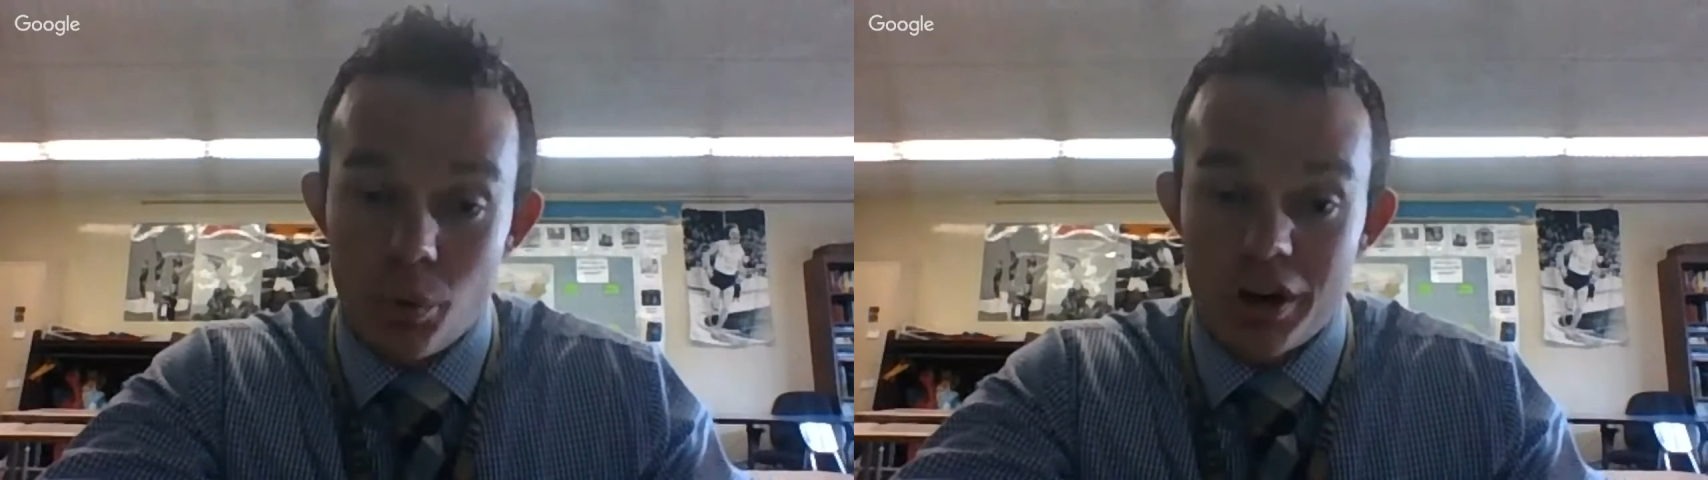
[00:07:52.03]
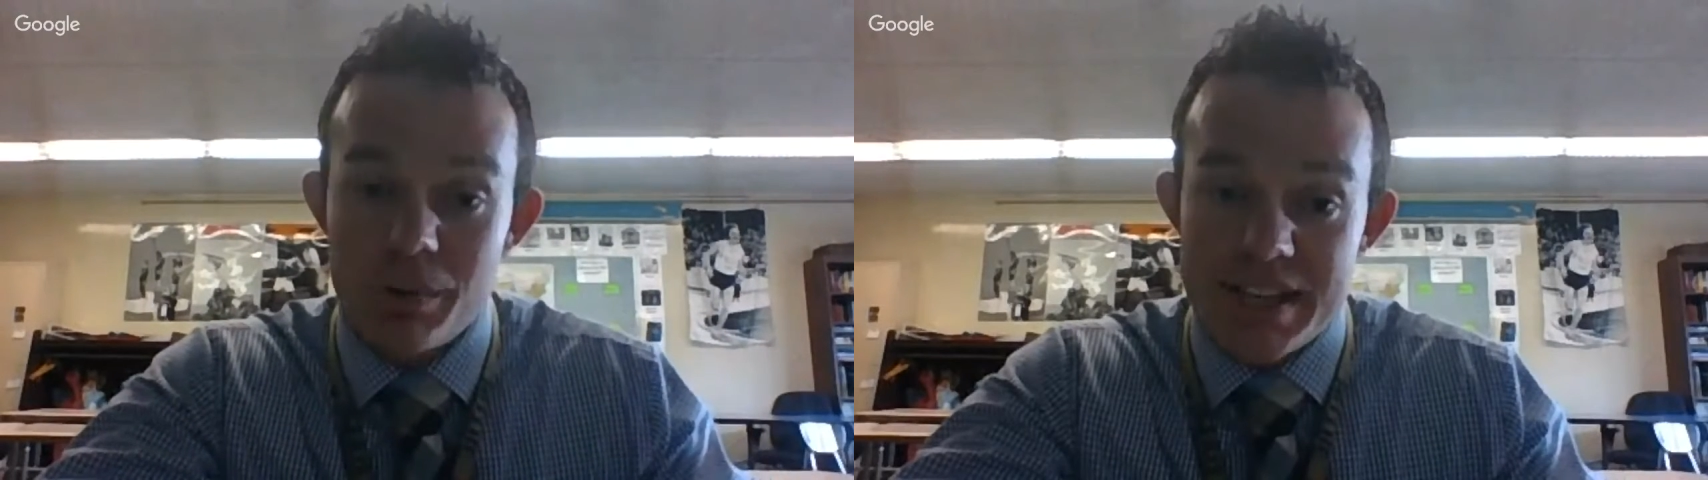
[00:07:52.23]

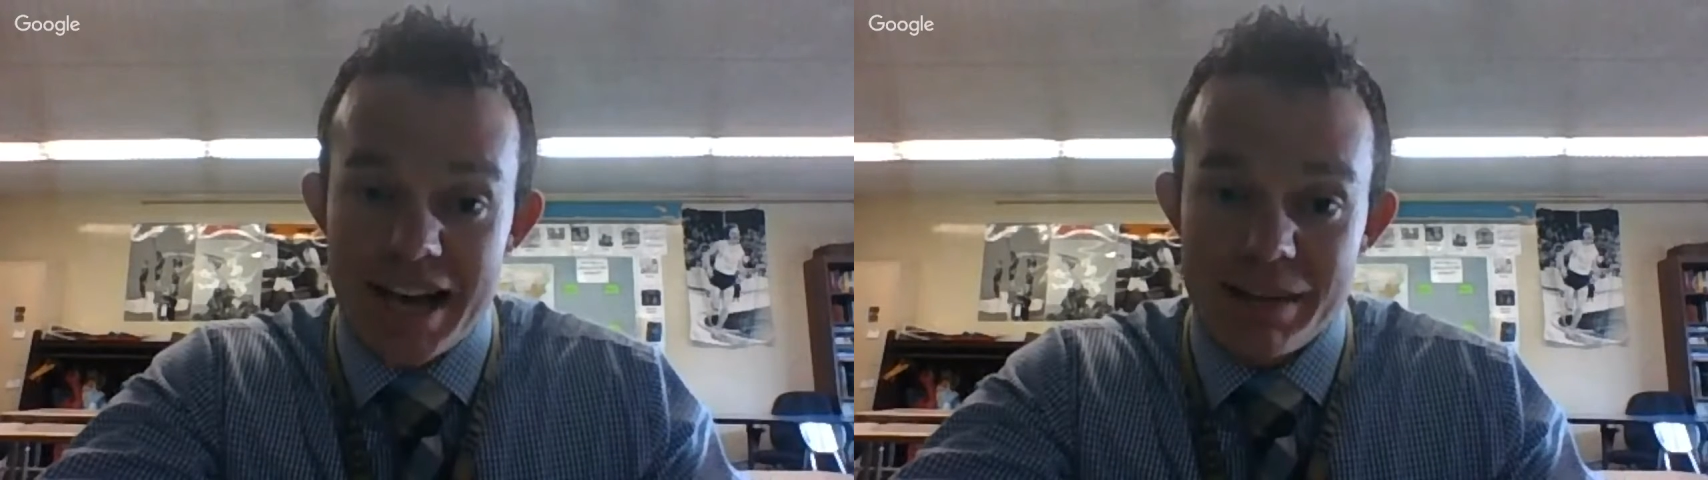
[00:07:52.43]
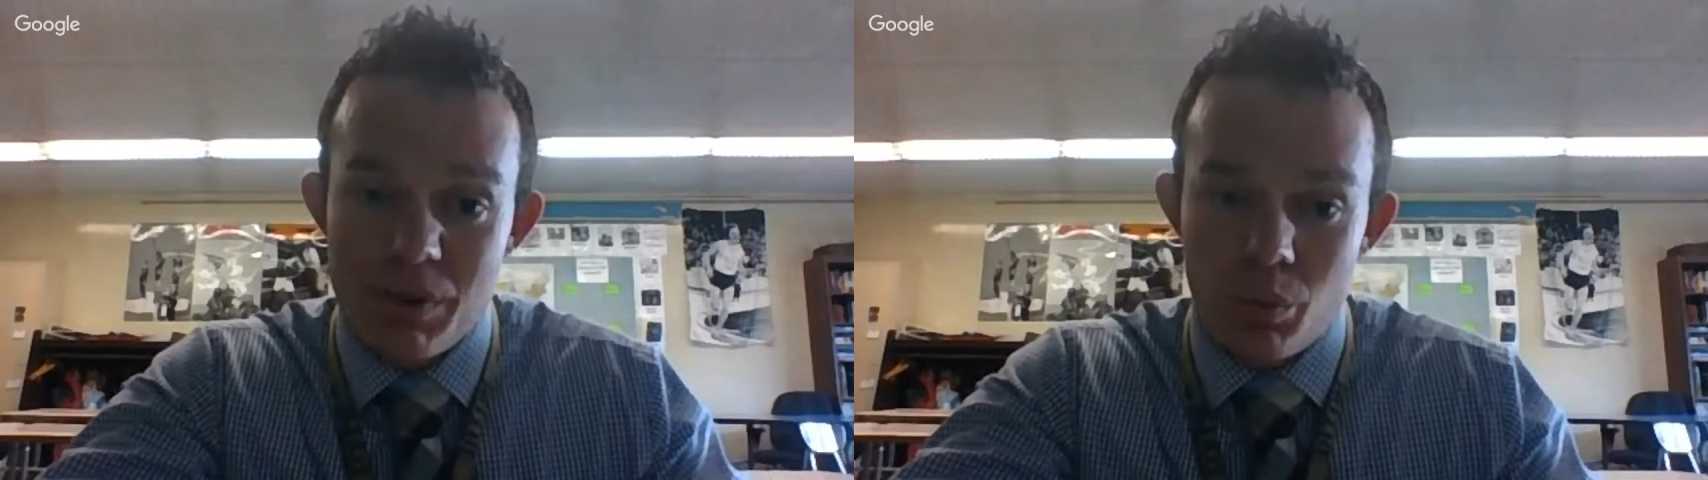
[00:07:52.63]
working with
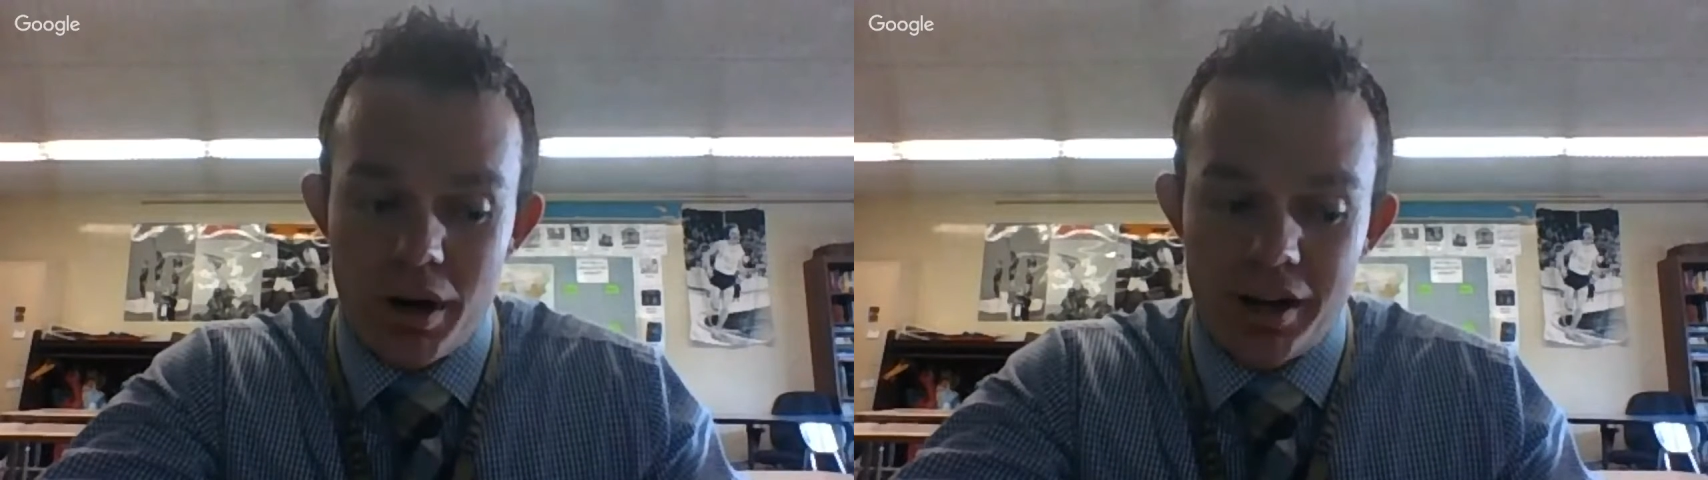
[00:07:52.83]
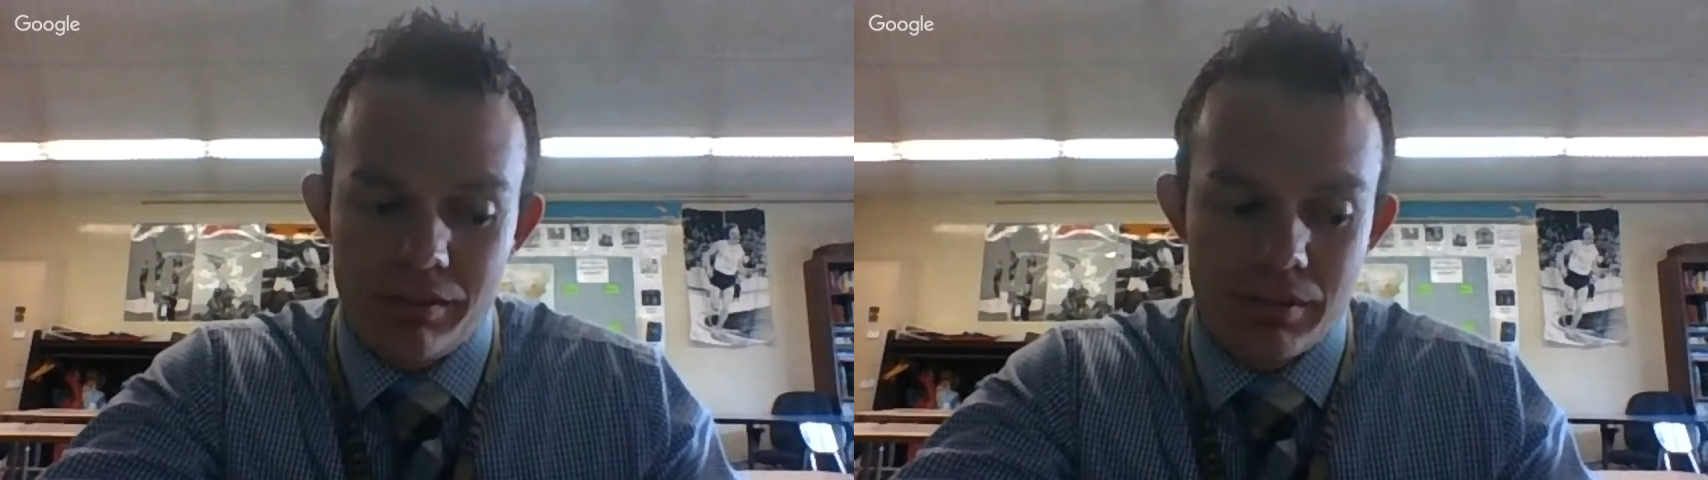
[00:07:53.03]
document
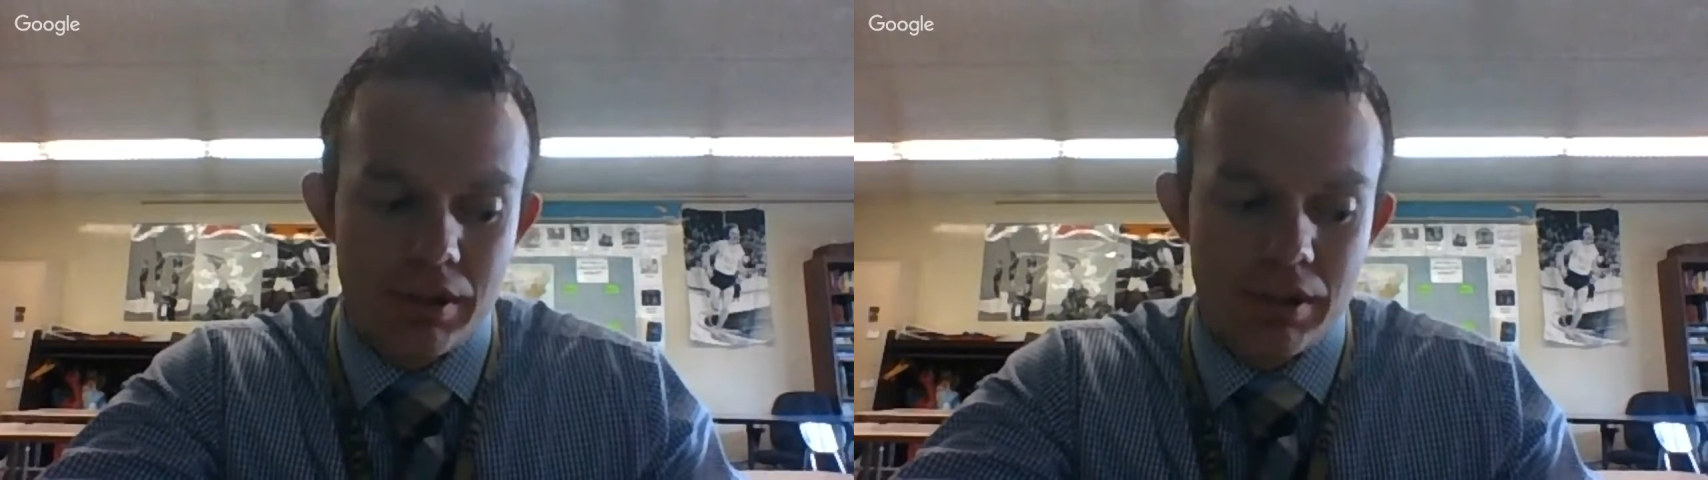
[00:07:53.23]
1.